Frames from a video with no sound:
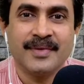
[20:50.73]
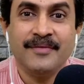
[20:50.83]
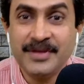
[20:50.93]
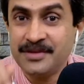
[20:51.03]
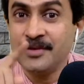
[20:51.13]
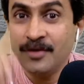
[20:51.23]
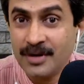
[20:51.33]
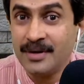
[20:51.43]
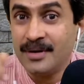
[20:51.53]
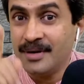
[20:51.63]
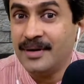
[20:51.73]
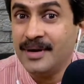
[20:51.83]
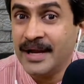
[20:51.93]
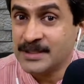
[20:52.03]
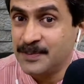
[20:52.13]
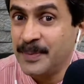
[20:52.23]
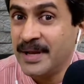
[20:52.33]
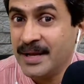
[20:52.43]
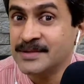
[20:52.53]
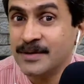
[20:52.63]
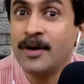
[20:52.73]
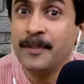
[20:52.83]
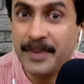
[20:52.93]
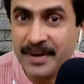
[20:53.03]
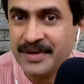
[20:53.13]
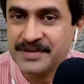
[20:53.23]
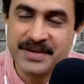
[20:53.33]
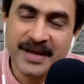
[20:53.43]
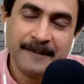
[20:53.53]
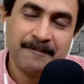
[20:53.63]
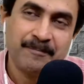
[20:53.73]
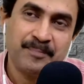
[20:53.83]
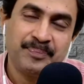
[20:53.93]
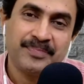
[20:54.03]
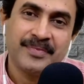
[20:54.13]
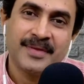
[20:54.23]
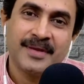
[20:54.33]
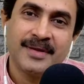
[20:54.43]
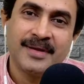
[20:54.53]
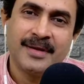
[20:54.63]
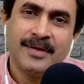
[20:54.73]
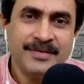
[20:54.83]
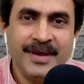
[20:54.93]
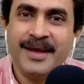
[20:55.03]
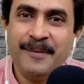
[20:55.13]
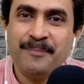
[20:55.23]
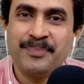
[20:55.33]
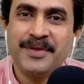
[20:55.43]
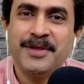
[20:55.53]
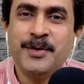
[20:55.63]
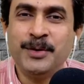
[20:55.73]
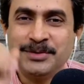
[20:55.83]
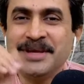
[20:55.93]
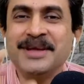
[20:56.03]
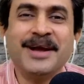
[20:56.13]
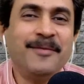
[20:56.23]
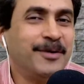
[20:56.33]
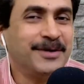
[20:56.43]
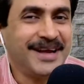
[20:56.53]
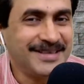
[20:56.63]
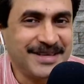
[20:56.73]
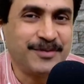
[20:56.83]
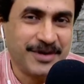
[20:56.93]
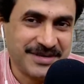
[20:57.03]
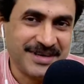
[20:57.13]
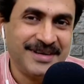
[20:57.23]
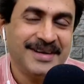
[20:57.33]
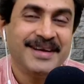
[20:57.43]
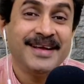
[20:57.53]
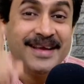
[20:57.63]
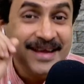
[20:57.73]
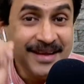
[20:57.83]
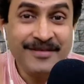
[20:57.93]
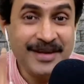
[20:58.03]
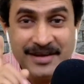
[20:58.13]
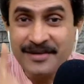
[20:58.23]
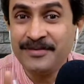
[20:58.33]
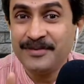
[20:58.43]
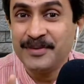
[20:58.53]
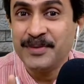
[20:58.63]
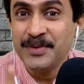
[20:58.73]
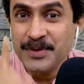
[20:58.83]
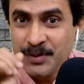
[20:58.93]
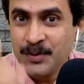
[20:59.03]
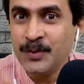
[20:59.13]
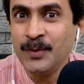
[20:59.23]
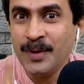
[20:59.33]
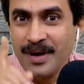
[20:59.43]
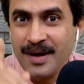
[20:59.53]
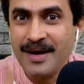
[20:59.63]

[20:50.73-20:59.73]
with your experience on previous day. See, you think about that situation, even if you